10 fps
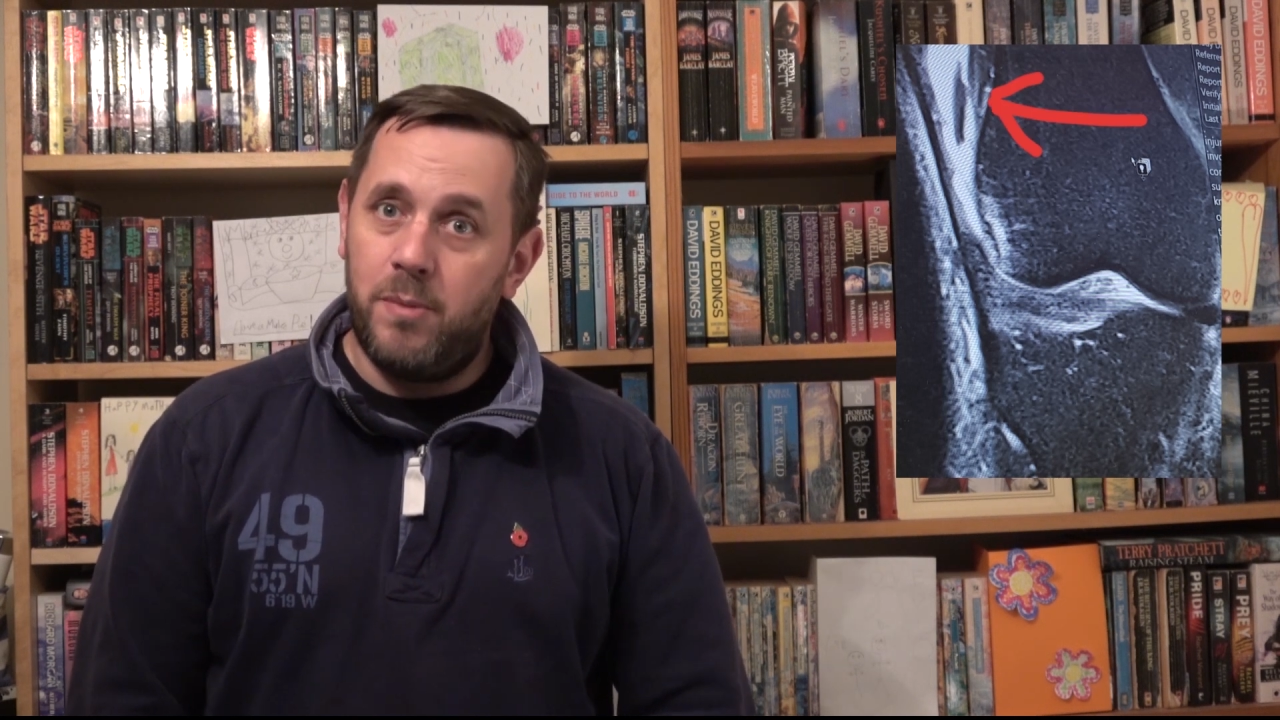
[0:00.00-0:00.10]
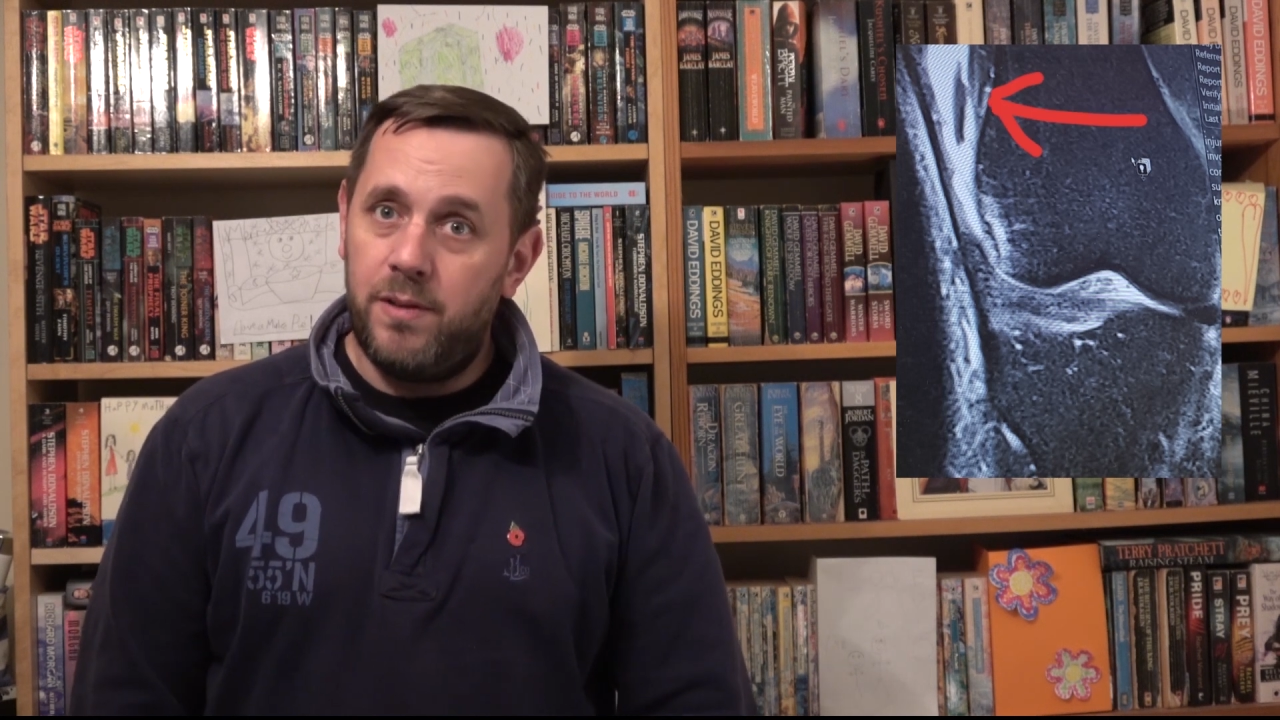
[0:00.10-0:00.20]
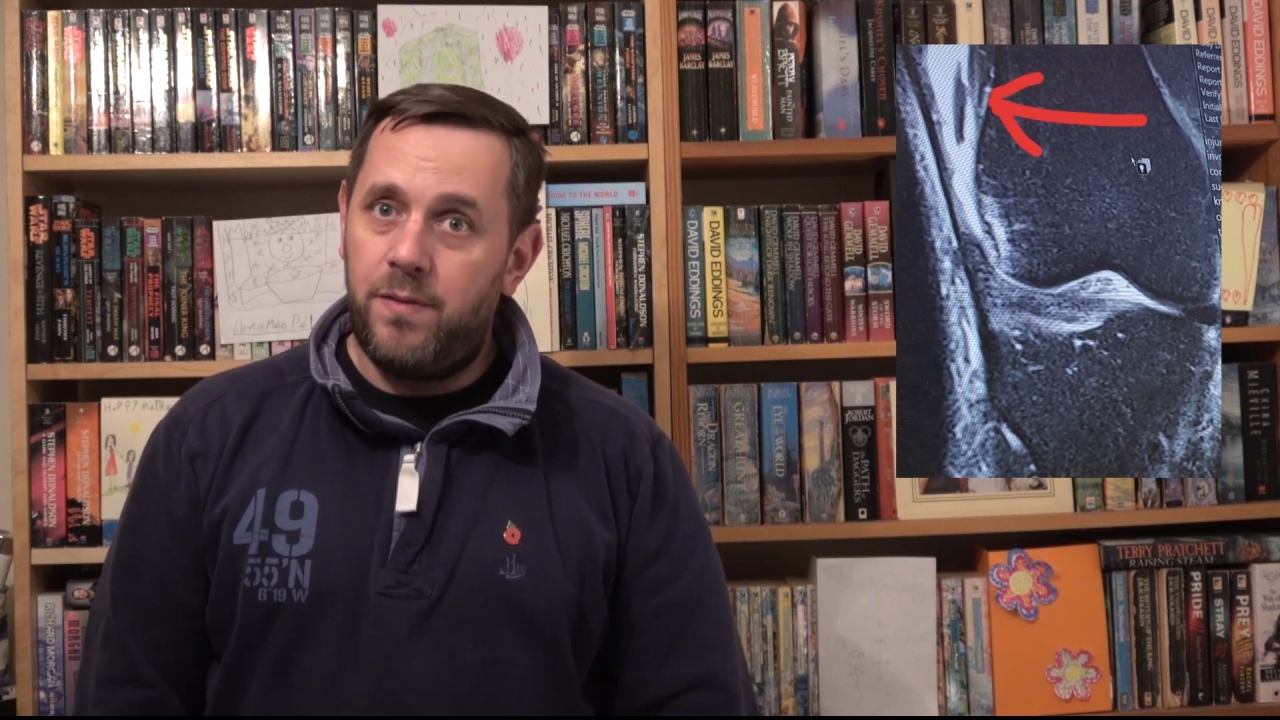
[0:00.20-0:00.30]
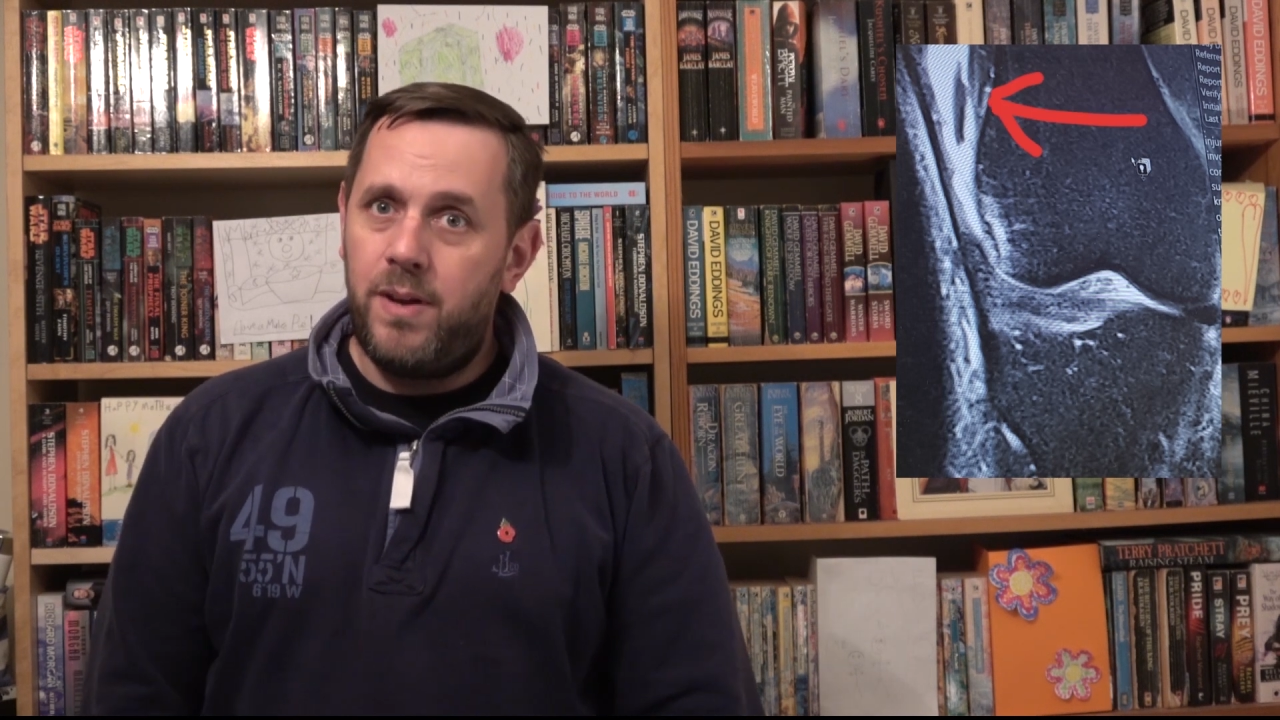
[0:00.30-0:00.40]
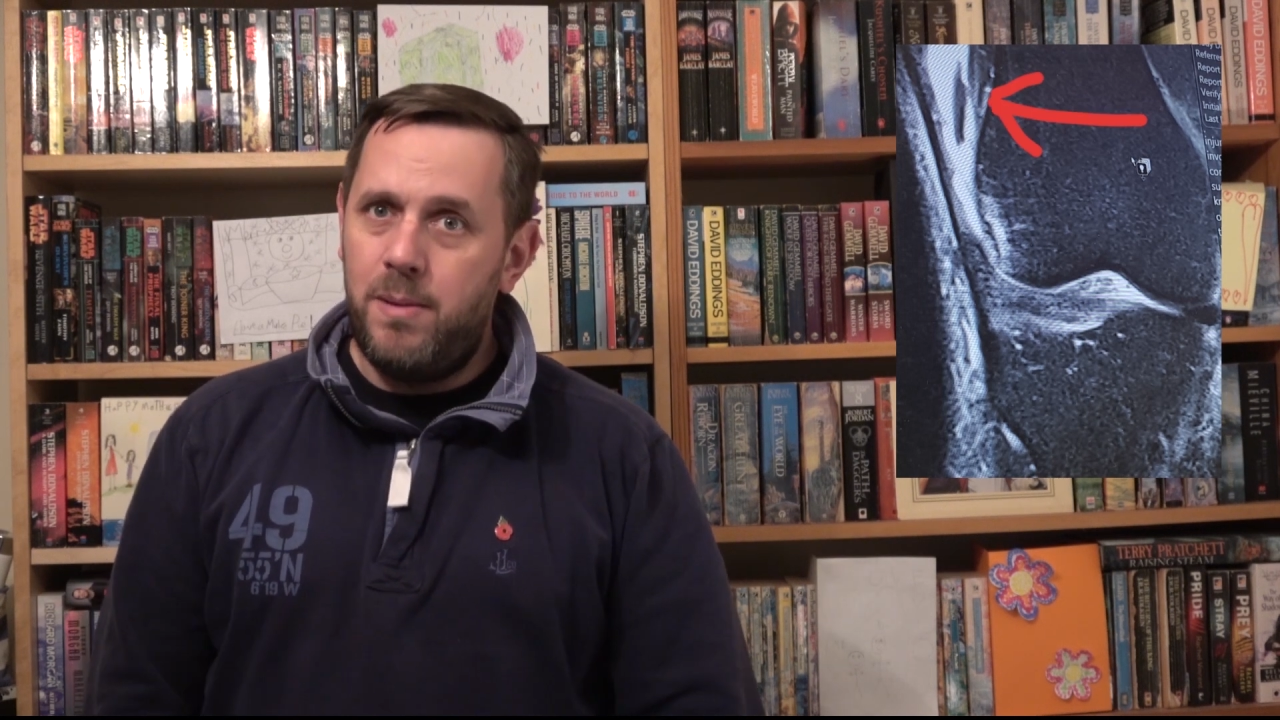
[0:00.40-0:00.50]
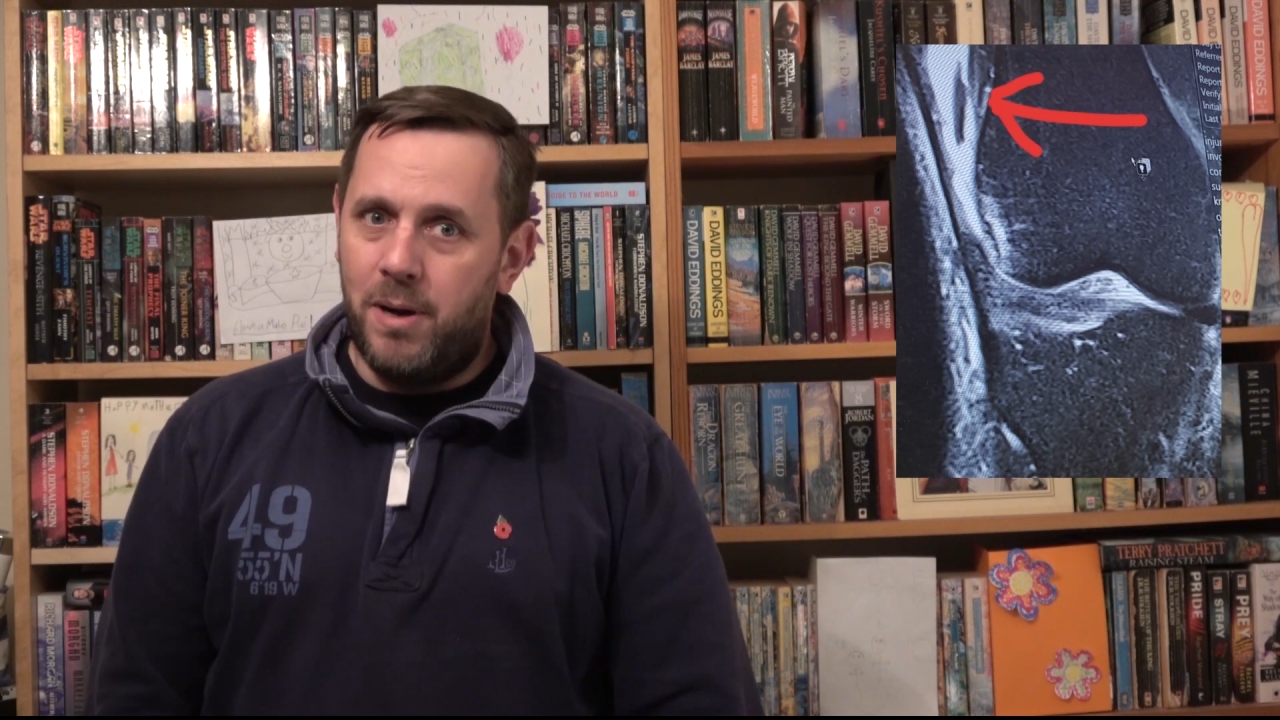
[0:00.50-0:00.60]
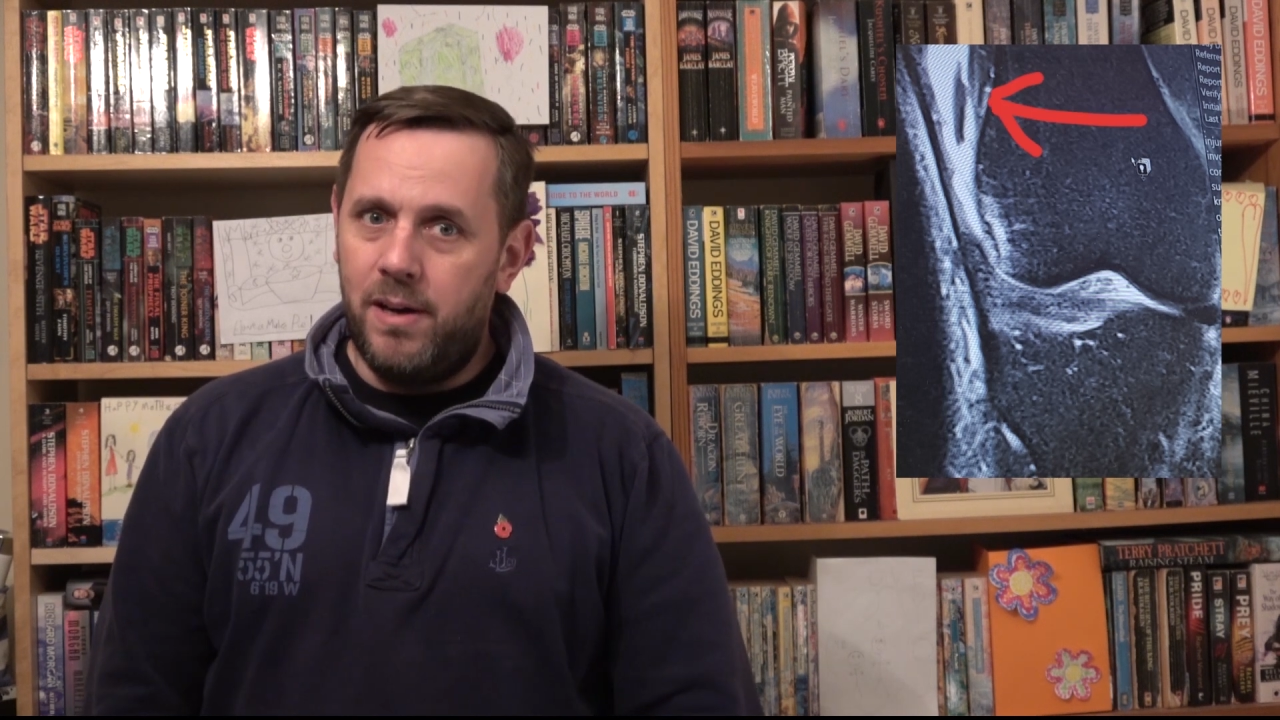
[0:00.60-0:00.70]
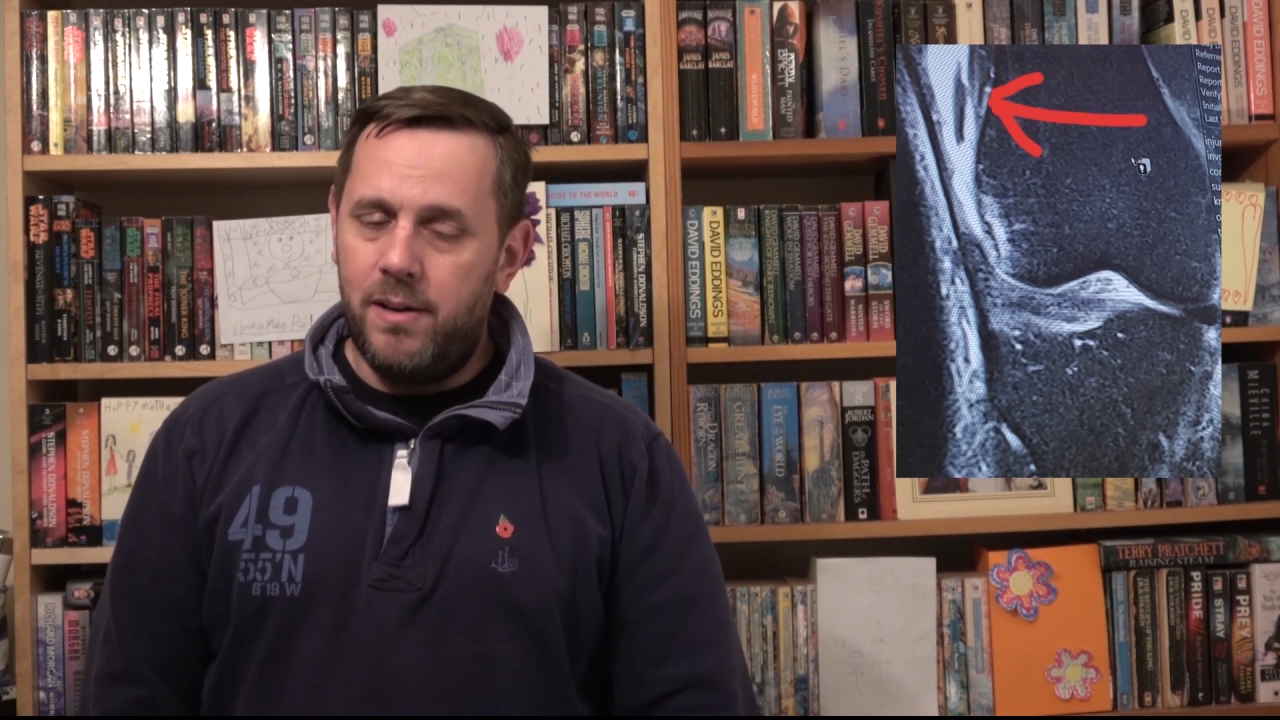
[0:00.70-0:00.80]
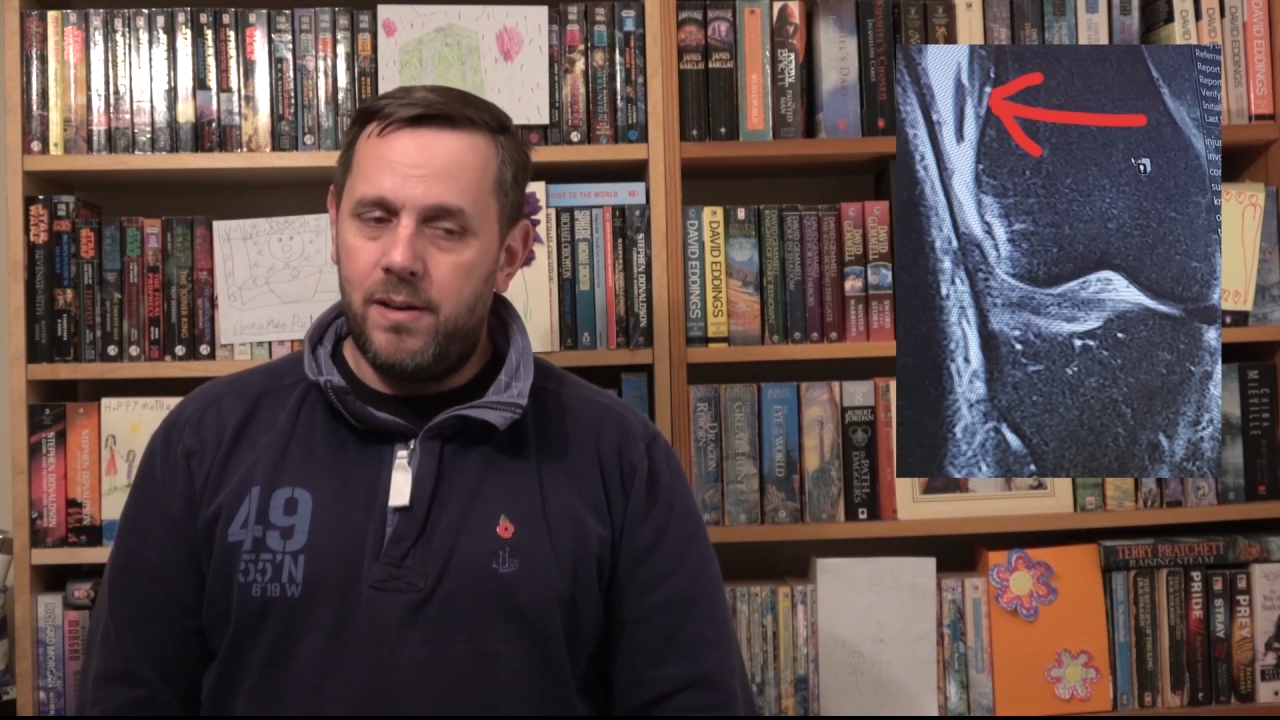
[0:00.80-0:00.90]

my femur,